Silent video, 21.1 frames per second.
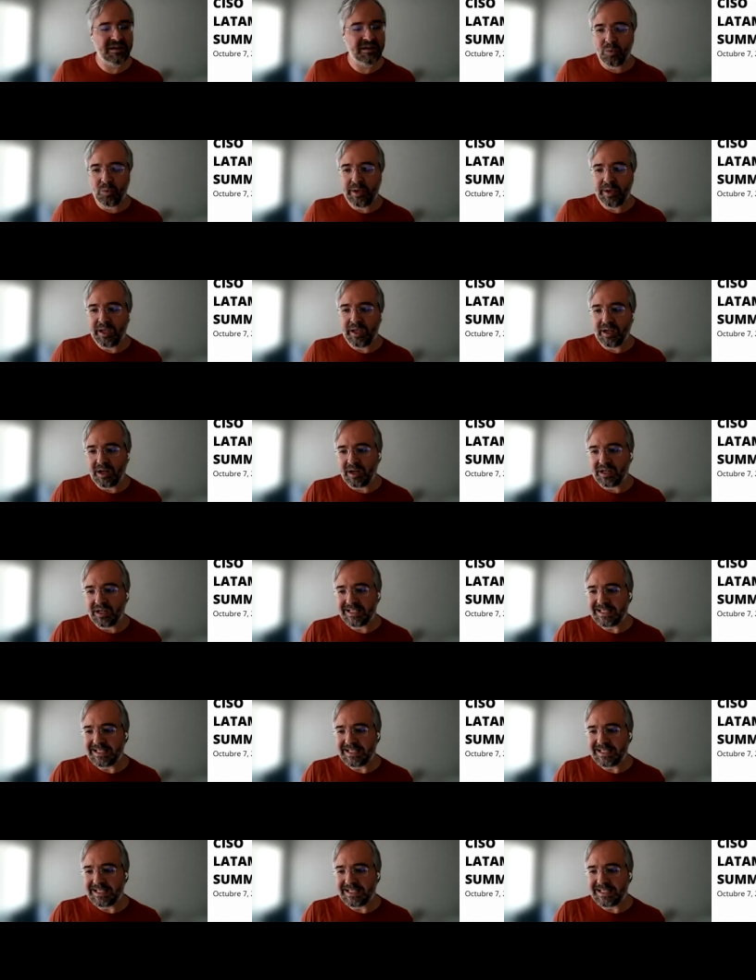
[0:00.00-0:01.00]
we are
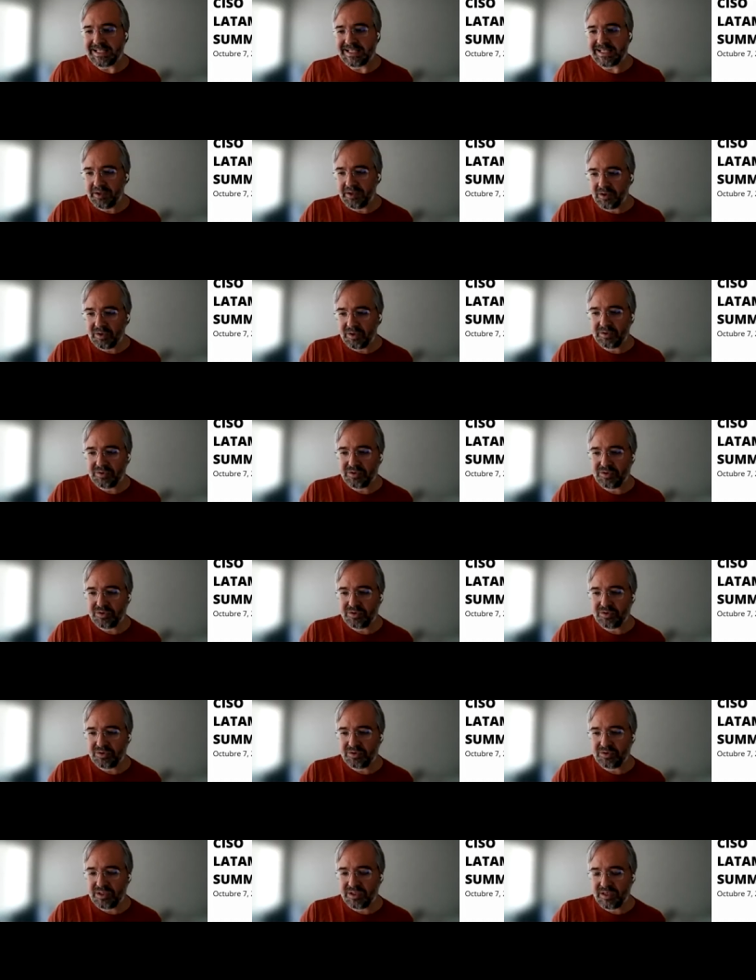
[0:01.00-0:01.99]
tapping
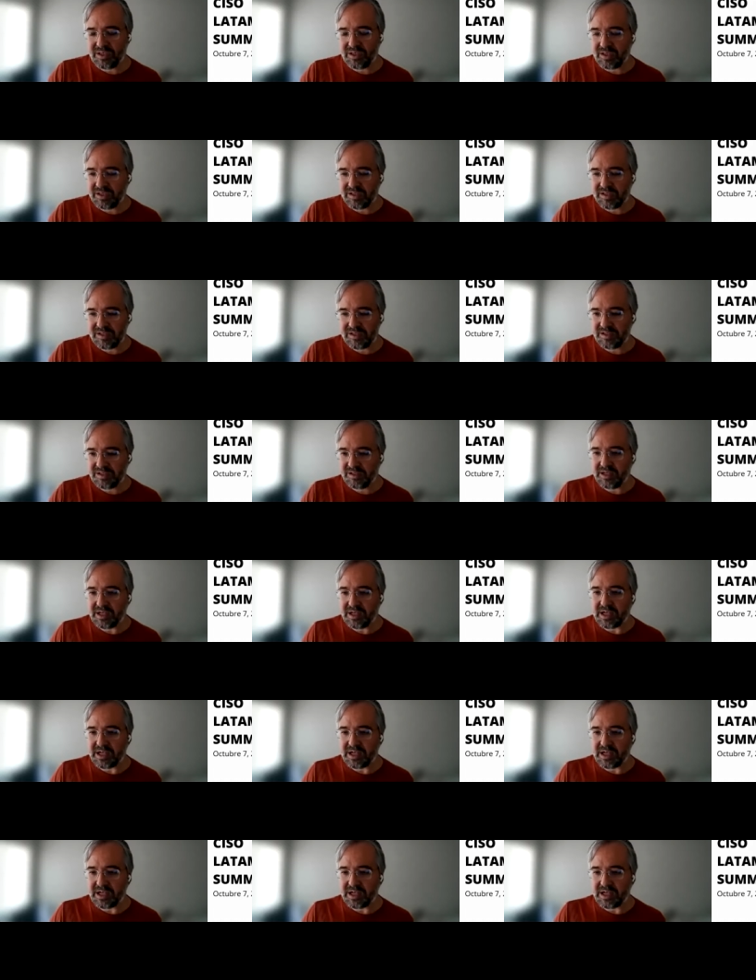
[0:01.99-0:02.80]
onto this